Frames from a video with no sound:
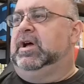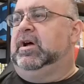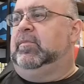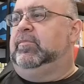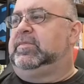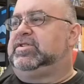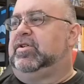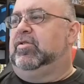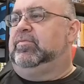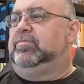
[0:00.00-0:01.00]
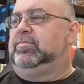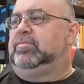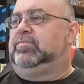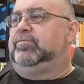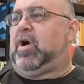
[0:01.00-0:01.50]
So
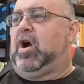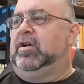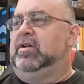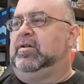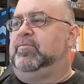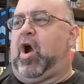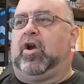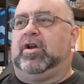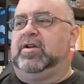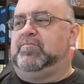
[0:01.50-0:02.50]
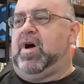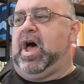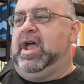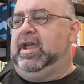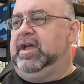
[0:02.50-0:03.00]
pardon
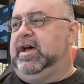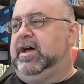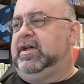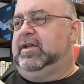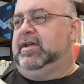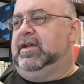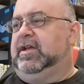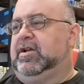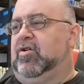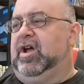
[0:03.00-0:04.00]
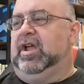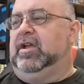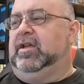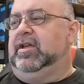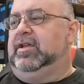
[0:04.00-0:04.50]
my
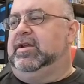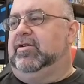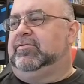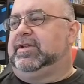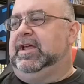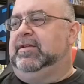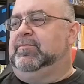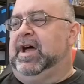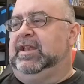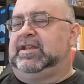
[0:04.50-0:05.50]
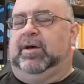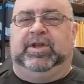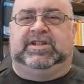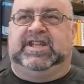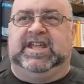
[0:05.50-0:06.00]
my
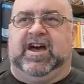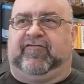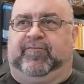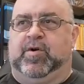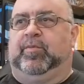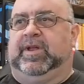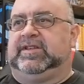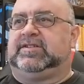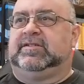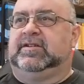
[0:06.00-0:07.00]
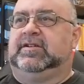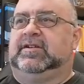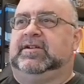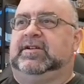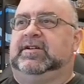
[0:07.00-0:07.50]
WTF moments.
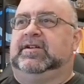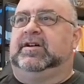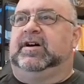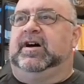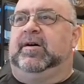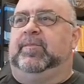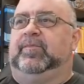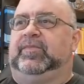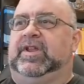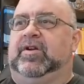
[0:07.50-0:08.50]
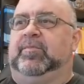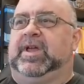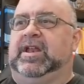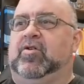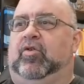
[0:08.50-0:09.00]
I'm getting
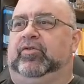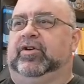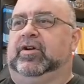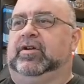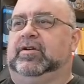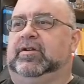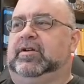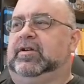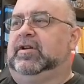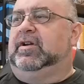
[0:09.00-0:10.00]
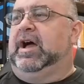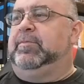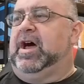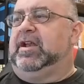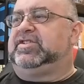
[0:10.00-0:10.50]
older. I'm not as
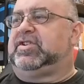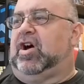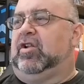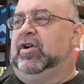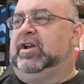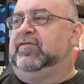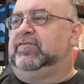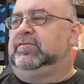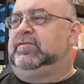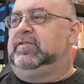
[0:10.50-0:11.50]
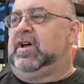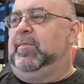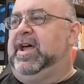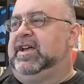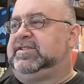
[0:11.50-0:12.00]
tolerant of
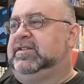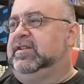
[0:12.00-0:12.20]
dumbassedness.